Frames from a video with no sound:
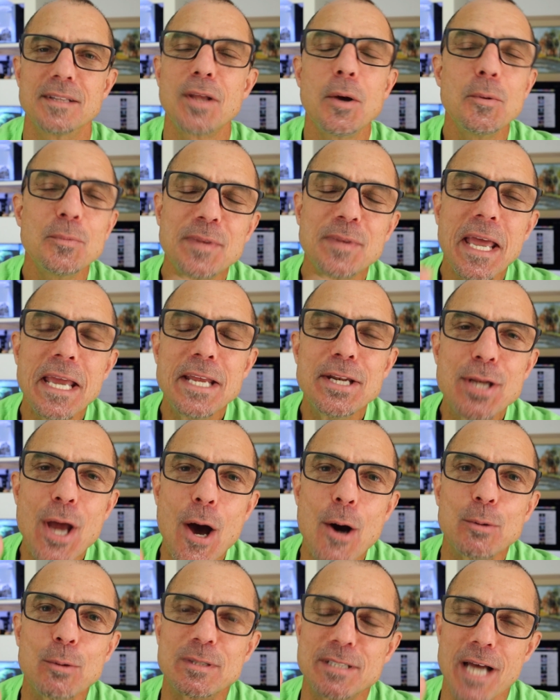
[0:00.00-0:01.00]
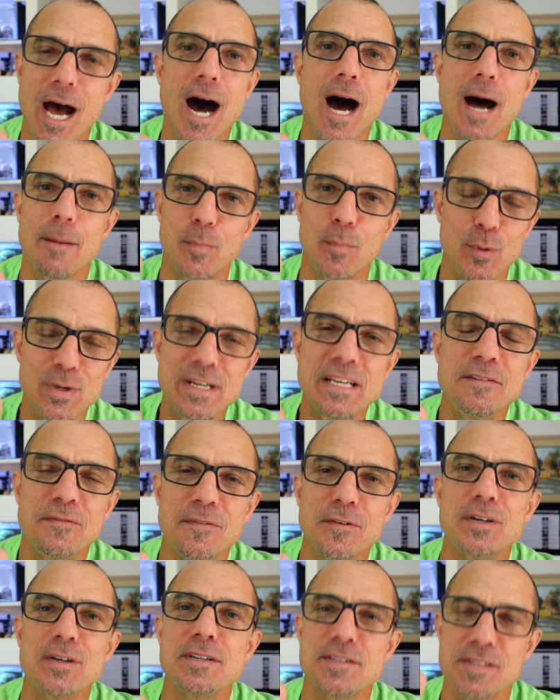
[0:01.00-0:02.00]
Don't they know Tom
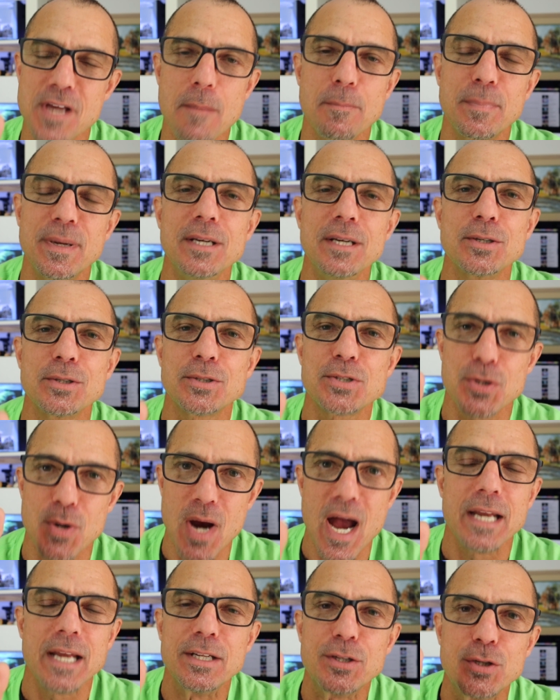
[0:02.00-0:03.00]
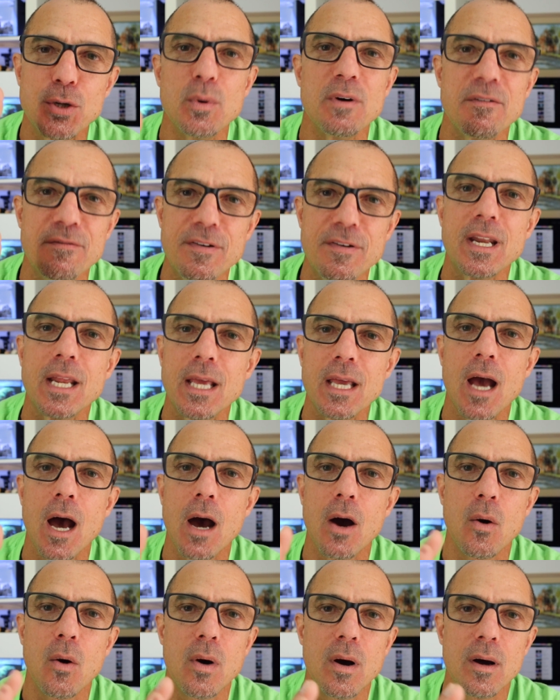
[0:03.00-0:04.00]
Reefer is up here trying to do a
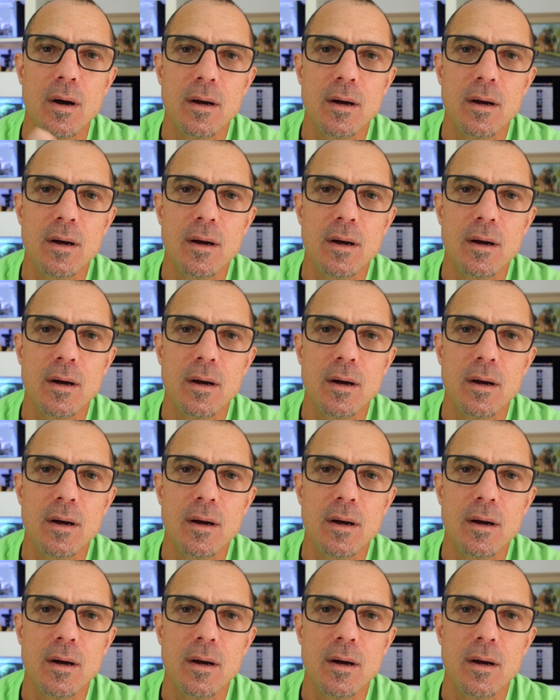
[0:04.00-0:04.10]
video?